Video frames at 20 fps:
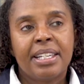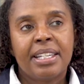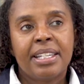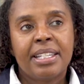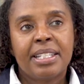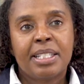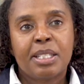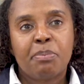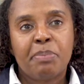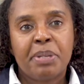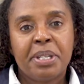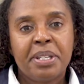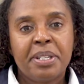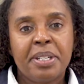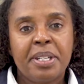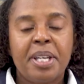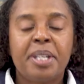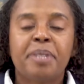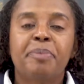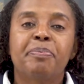It's
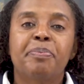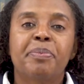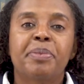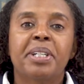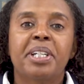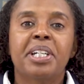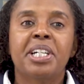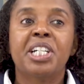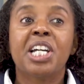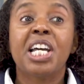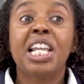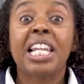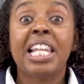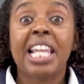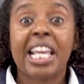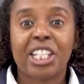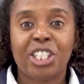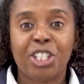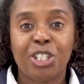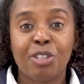been a
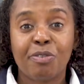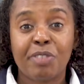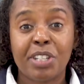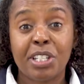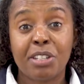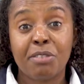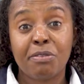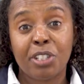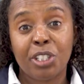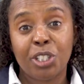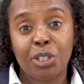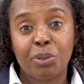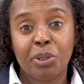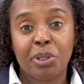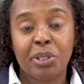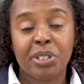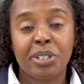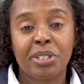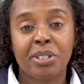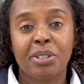collection of
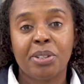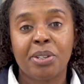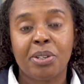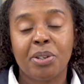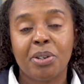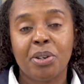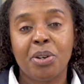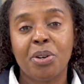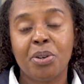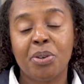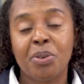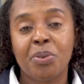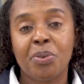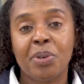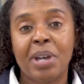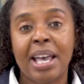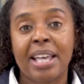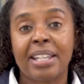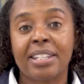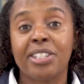individuals who
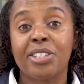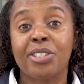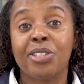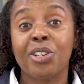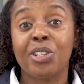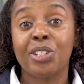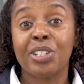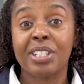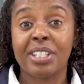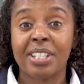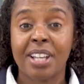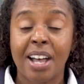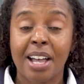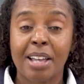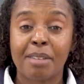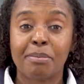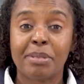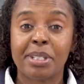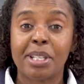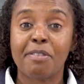at certain
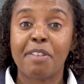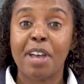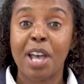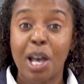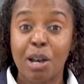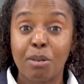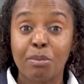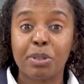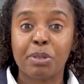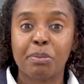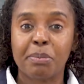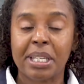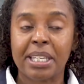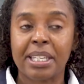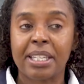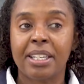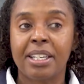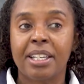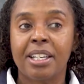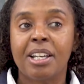times have helped me
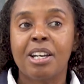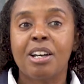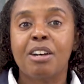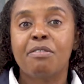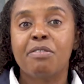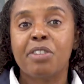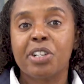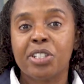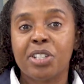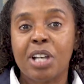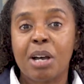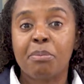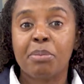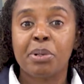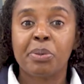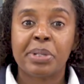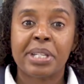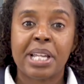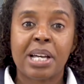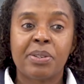for example,
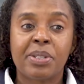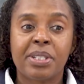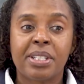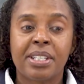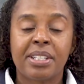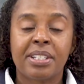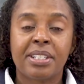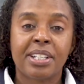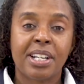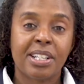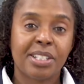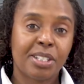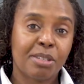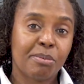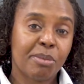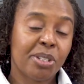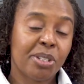when I was in customer